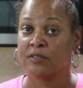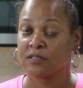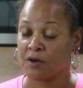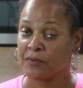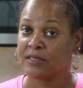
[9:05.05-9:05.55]

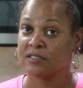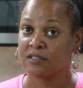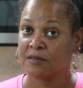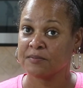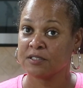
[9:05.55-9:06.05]
As always,
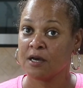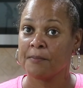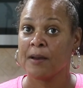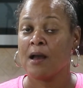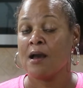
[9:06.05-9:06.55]
thumbs
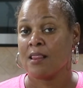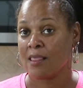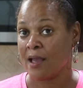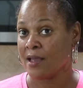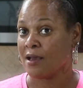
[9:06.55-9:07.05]
up,
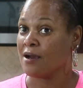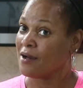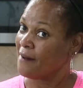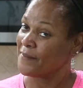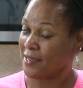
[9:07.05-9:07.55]
like,
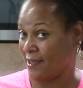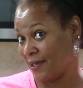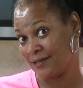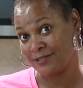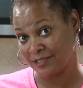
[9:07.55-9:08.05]
comment,
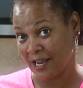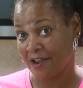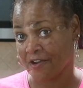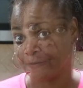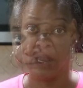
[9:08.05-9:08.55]
and
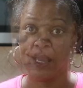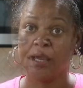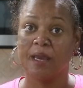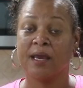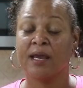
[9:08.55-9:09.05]
share.
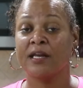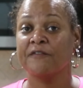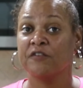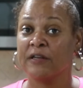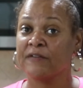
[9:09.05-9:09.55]
And
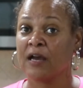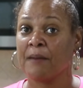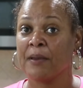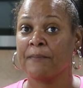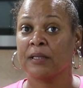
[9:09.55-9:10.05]
if you leave a
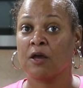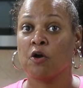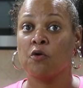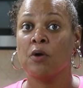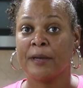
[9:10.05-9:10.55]
comment
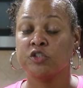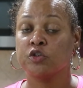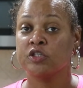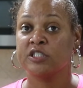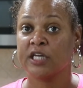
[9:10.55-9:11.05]
below, make
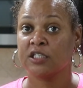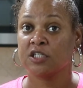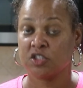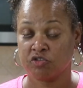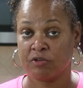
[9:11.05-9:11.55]
sure you check the
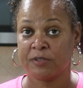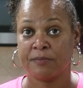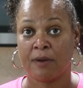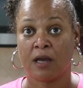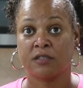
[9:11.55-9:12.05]

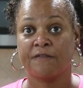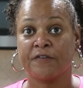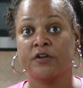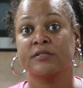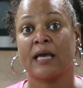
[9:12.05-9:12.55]
description box
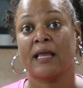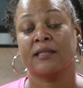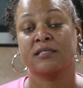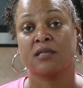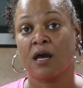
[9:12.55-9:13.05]
first. I
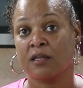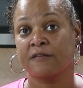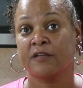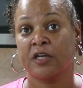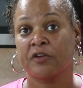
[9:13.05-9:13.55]
list all
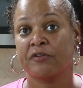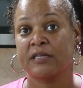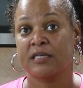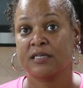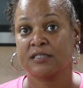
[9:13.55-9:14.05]
of the
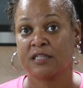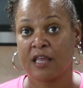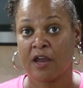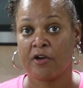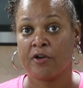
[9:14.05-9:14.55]
ingredients
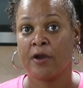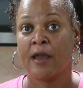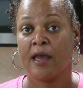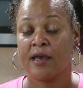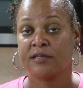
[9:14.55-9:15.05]
there
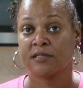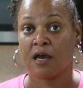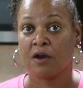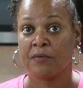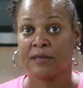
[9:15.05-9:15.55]
as
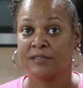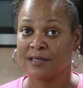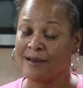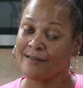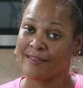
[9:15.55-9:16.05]
always. And
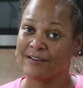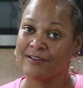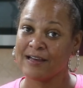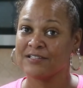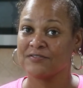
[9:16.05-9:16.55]
yeah, thank
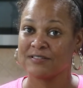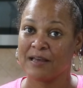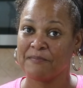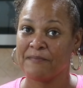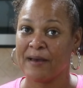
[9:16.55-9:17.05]
you guys for
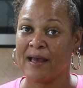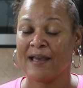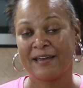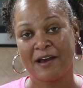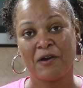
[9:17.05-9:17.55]
stopping by
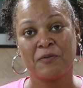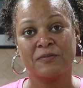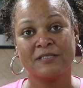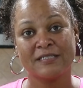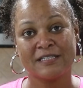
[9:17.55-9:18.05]
and I
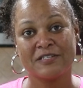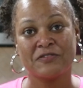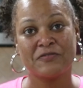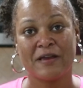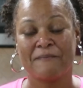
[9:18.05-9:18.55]
hope to see
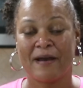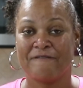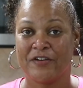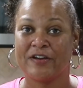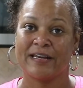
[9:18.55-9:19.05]
you in my
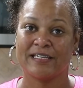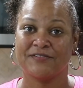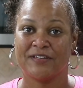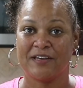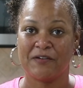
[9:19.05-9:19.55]
very next
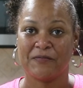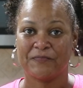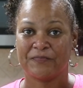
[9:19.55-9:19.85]
video.